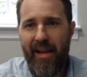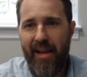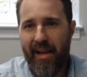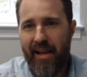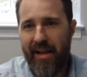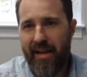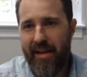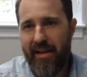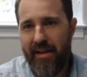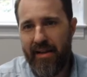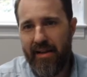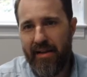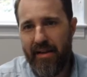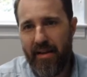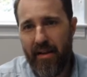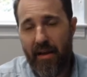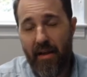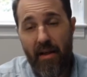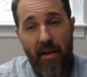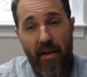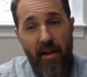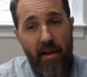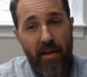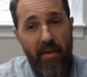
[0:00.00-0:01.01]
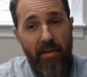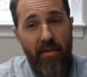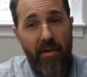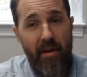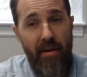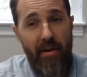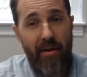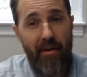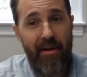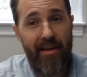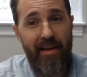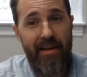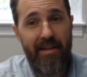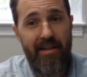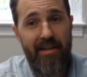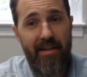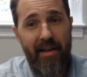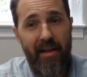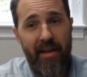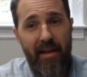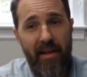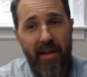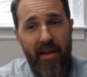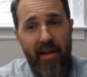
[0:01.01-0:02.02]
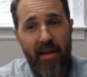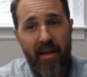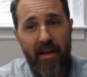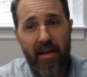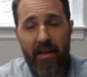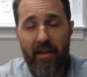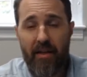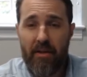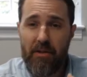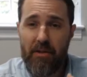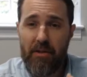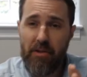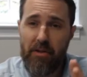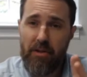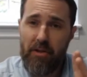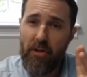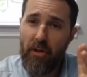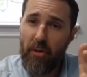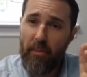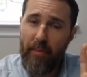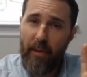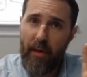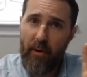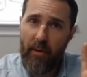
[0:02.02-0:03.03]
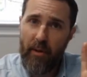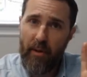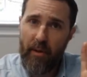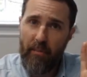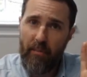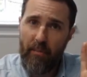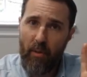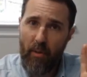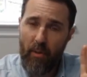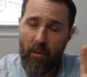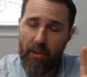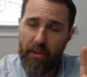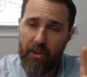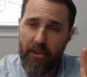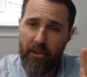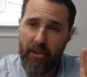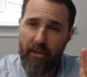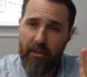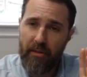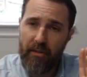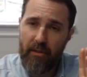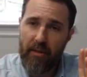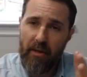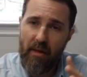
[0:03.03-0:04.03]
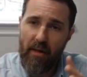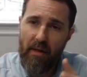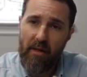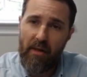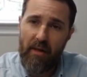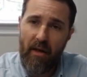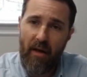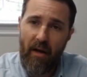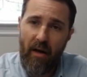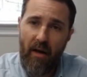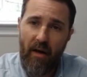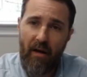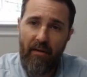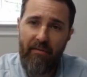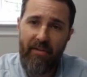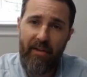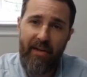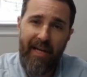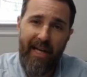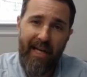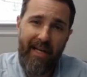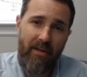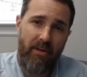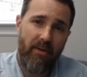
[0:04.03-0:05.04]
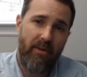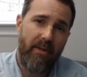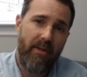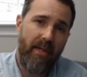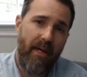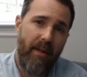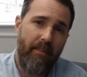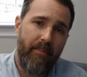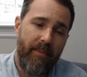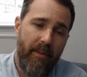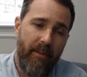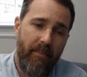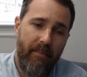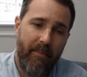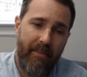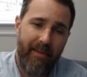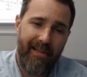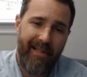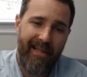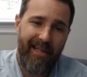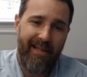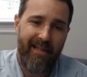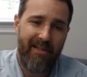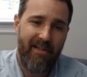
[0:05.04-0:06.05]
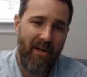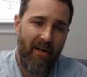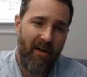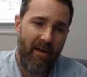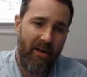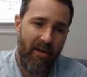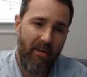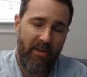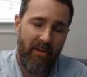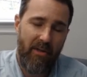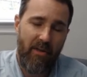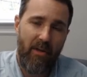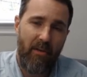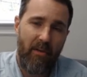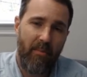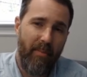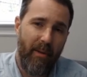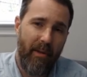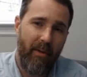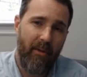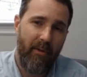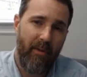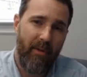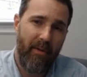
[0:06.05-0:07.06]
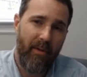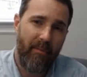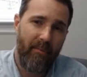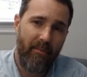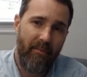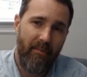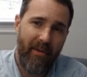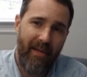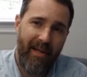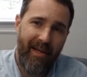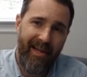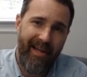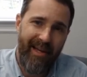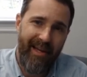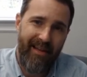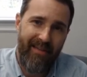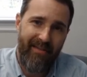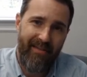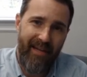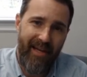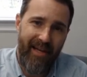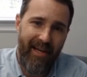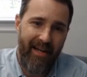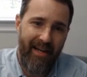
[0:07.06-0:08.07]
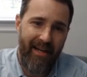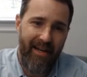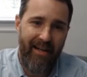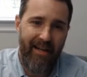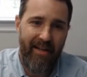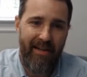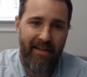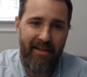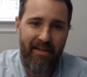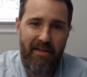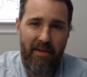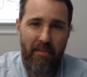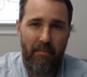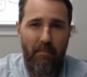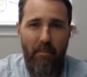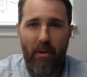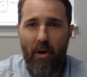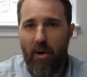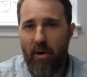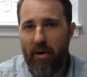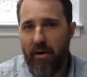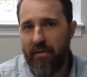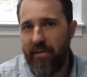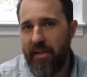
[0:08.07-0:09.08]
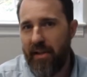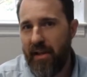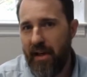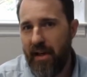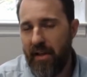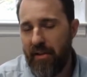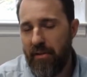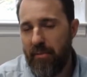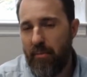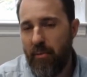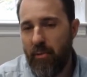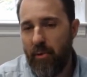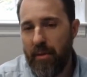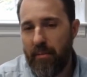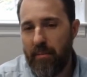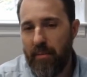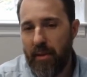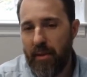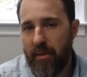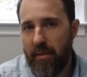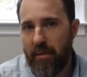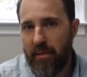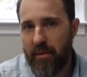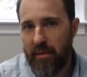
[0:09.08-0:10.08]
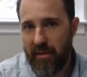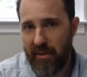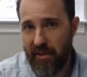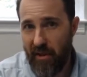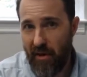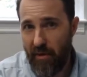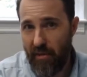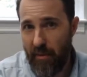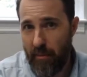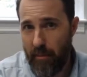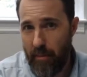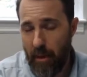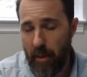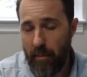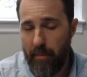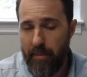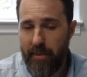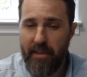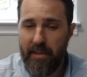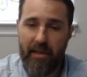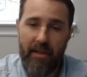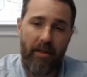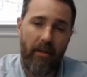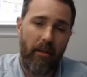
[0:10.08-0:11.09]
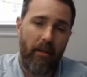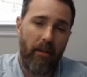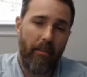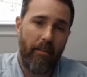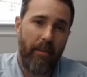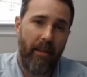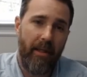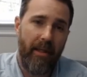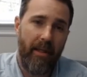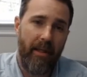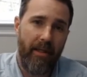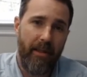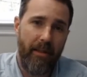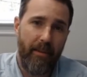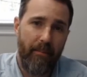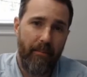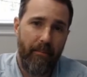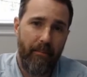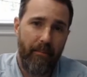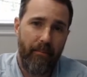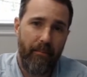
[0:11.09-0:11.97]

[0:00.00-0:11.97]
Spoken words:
And there is a superior portion of the nasal septum that is also bone, and that is part of the ethmoid bone called the perpendicular plate.